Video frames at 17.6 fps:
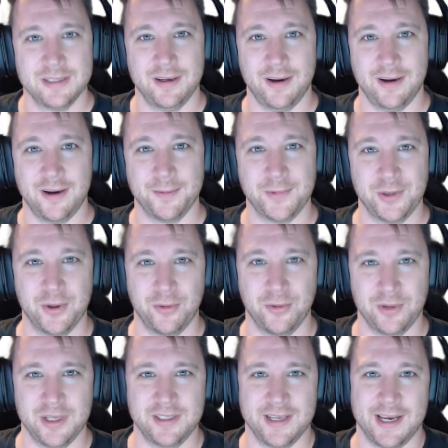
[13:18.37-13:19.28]
You
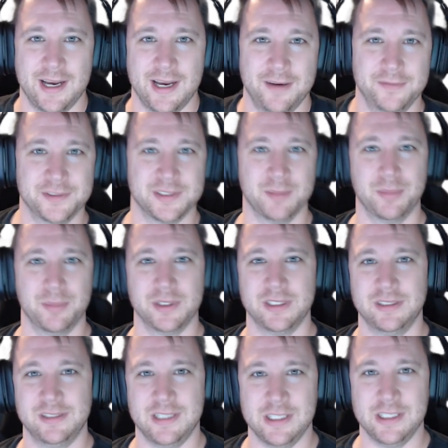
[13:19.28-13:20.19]
don't need to have
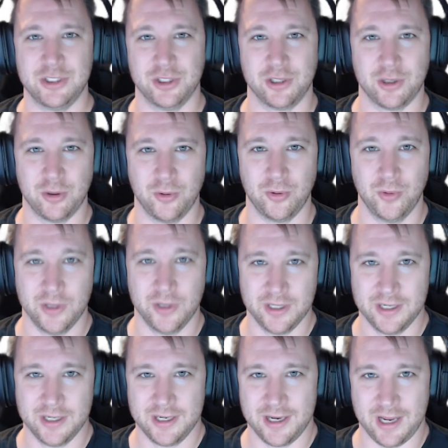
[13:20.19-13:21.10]
somebody teaching you
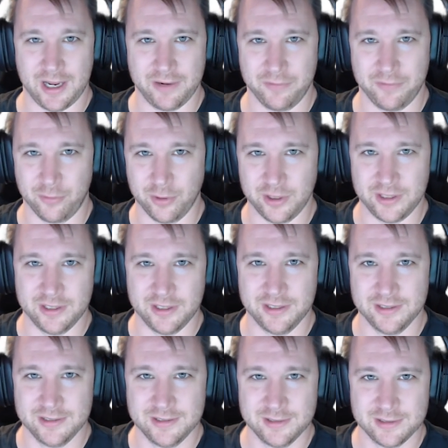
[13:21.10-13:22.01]

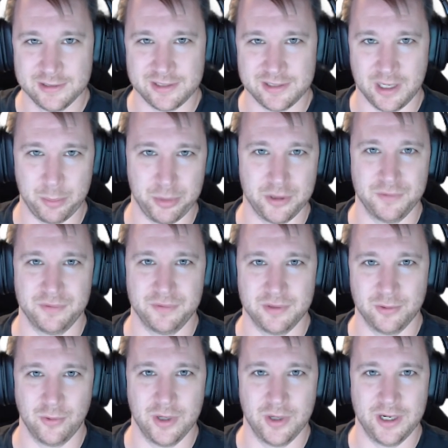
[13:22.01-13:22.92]
every step of
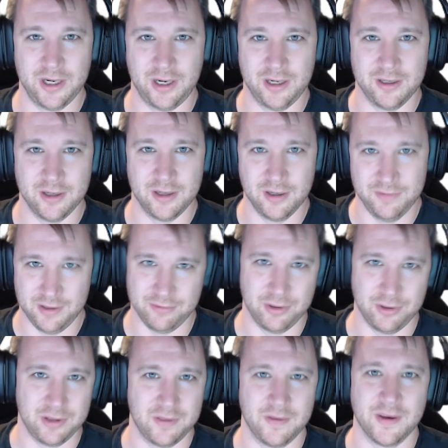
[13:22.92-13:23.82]
the way of
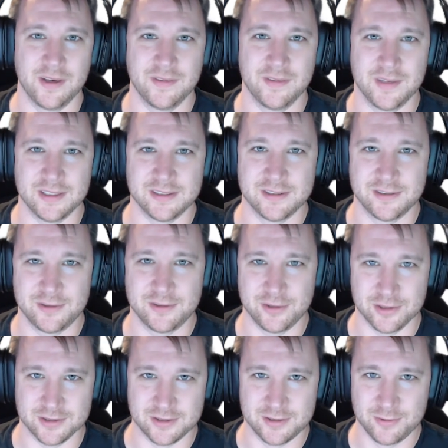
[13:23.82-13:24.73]
everything. That's
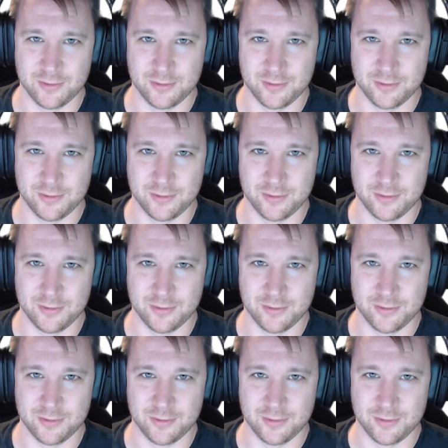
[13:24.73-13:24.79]
just